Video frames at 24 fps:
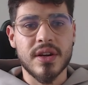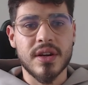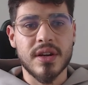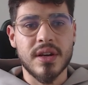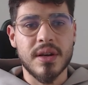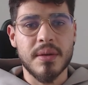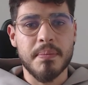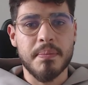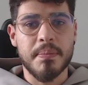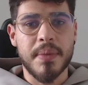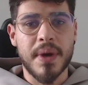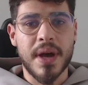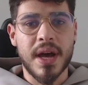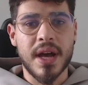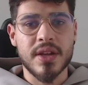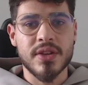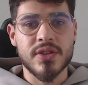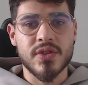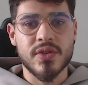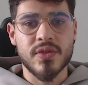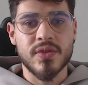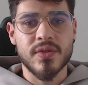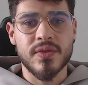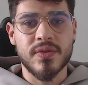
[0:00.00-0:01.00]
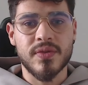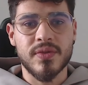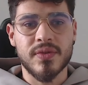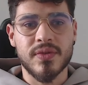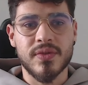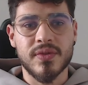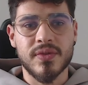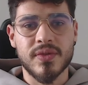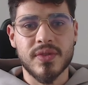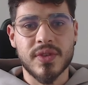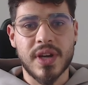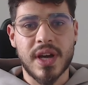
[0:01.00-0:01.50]
a badge of
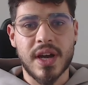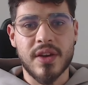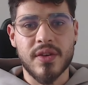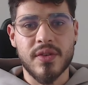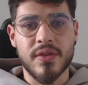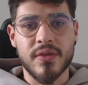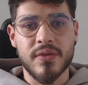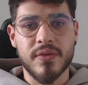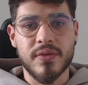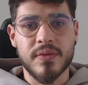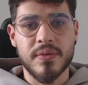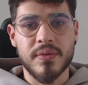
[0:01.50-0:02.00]
kind of